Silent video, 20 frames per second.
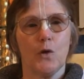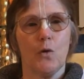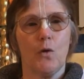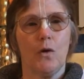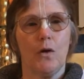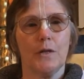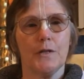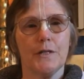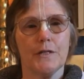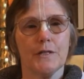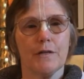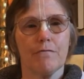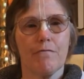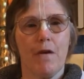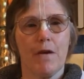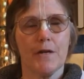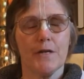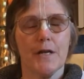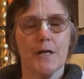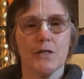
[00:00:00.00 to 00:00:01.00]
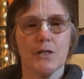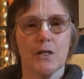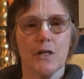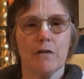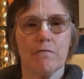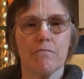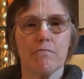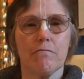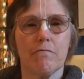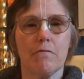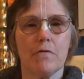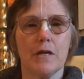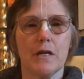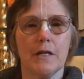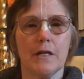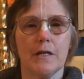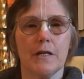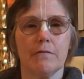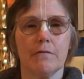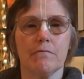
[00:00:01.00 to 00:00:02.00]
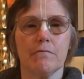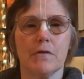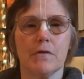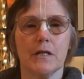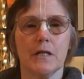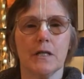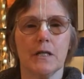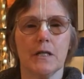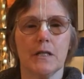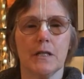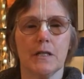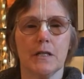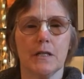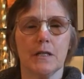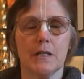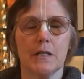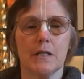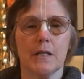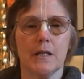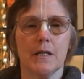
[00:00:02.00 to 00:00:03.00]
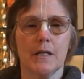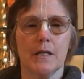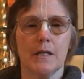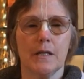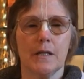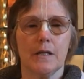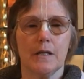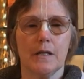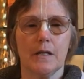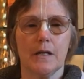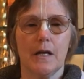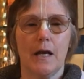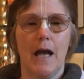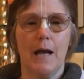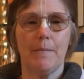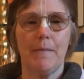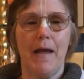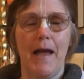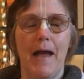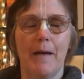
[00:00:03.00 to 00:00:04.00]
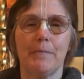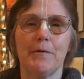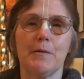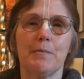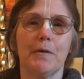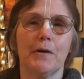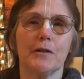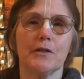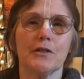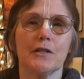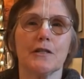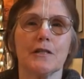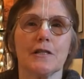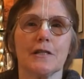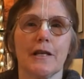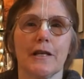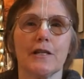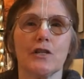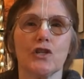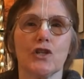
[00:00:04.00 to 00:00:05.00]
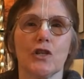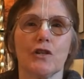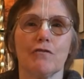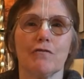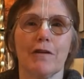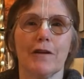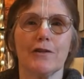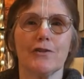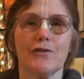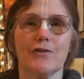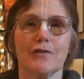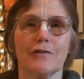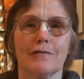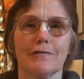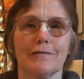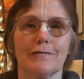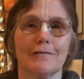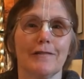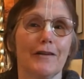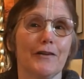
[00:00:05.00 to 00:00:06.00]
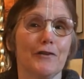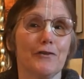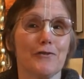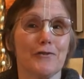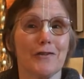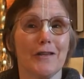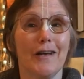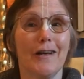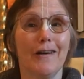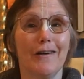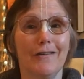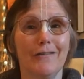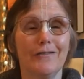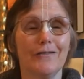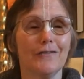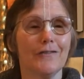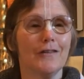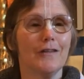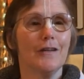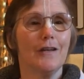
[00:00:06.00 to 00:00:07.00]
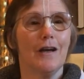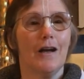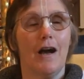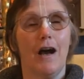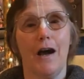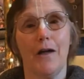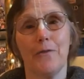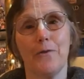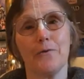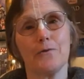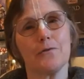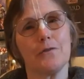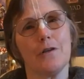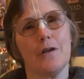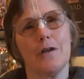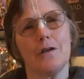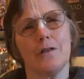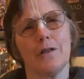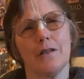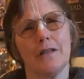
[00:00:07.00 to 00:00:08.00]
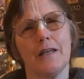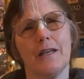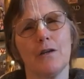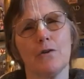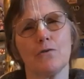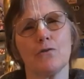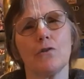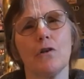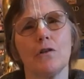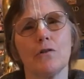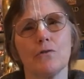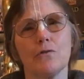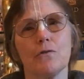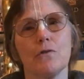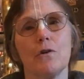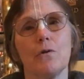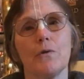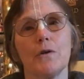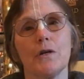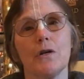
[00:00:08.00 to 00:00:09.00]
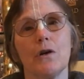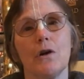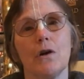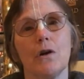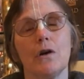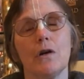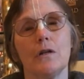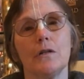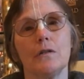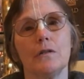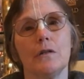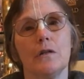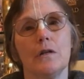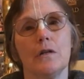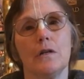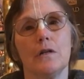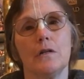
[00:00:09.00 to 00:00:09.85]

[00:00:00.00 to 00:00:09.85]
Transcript: qualities of Radhadesh that I'm really, really, I'm happy about is the second generation. Yourself, others, kirtans are going on.